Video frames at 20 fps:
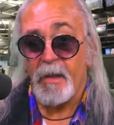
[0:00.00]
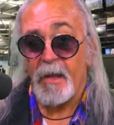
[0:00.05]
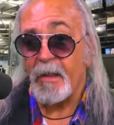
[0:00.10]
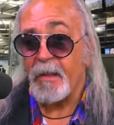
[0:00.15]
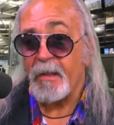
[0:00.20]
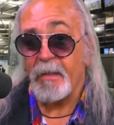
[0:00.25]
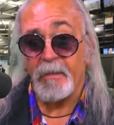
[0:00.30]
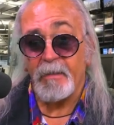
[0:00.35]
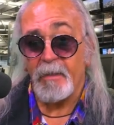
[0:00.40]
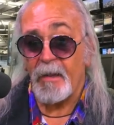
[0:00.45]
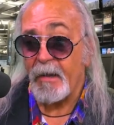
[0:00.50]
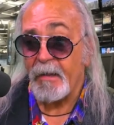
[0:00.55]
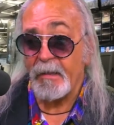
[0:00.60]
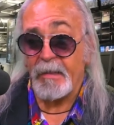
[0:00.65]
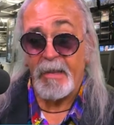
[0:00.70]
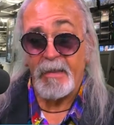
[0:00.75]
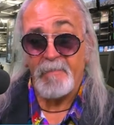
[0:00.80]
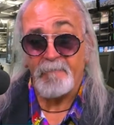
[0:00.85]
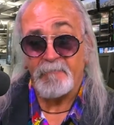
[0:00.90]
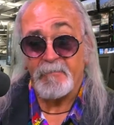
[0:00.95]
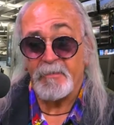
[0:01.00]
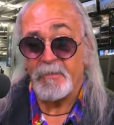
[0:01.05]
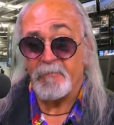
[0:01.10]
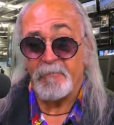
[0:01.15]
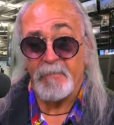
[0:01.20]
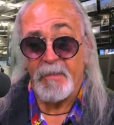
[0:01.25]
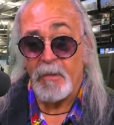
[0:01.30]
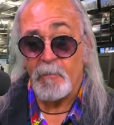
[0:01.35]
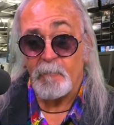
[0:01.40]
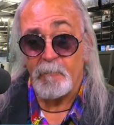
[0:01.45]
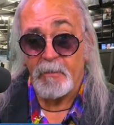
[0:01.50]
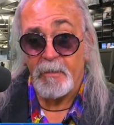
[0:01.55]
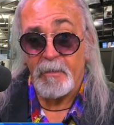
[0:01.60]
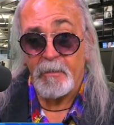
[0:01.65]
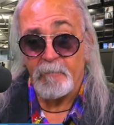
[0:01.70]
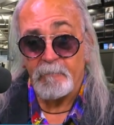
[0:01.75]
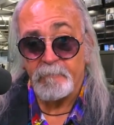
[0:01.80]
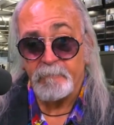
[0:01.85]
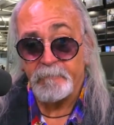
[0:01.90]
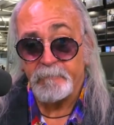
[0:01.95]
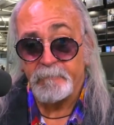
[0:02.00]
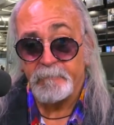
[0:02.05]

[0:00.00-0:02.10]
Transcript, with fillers: I I can't figure that one out.